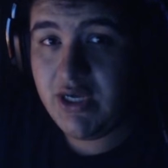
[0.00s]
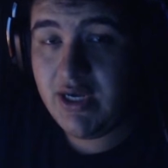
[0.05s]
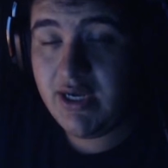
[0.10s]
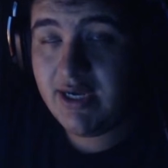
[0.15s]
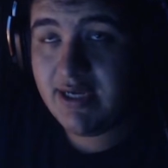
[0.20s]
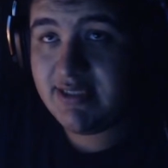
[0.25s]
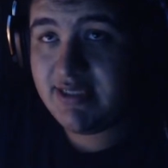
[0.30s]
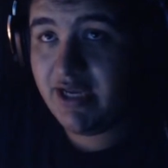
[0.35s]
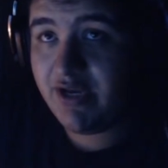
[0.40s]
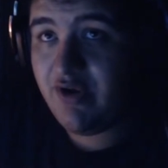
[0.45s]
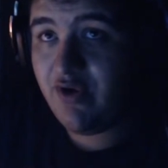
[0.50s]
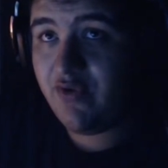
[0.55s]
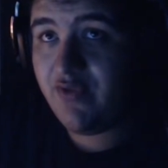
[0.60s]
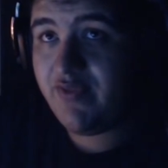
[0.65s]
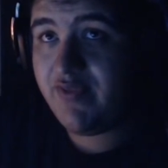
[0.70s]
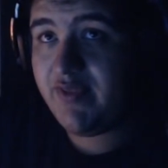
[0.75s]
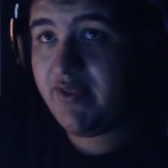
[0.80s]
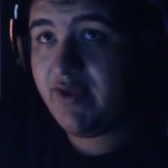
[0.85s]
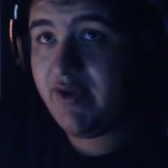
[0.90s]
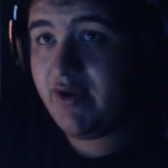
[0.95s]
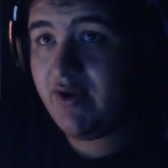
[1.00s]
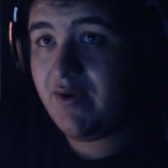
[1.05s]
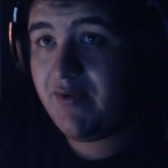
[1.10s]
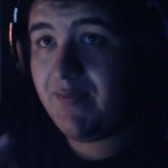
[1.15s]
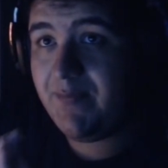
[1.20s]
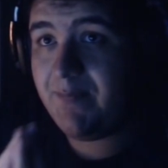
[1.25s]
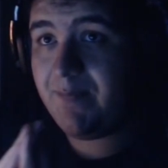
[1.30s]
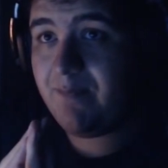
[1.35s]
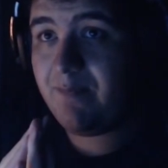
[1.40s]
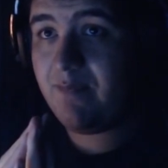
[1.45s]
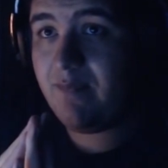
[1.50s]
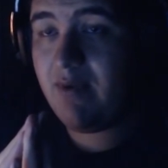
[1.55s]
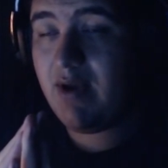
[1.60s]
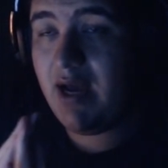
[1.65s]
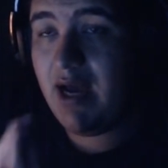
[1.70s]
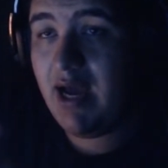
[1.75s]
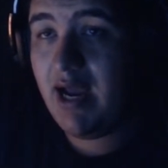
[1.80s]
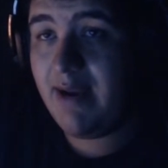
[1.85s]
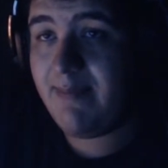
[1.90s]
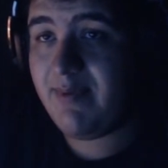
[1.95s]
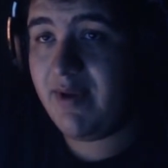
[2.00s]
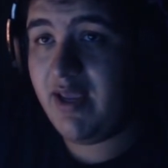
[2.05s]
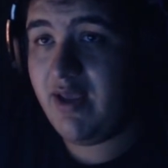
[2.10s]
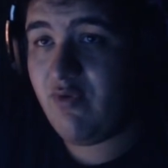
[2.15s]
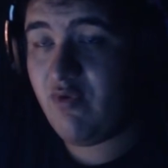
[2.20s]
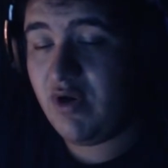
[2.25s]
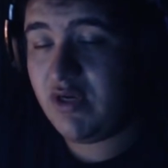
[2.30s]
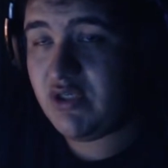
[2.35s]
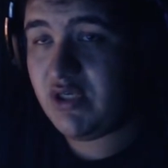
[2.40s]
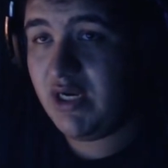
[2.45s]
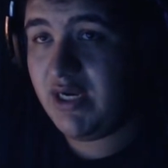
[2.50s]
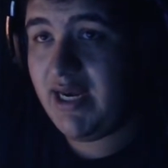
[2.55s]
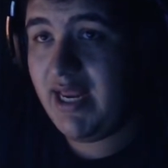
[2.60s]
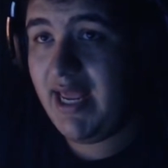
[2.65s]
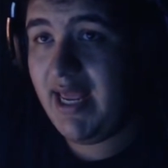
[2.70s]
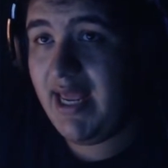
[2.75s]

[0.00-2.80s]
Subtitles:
because I know the Hyperkin Retron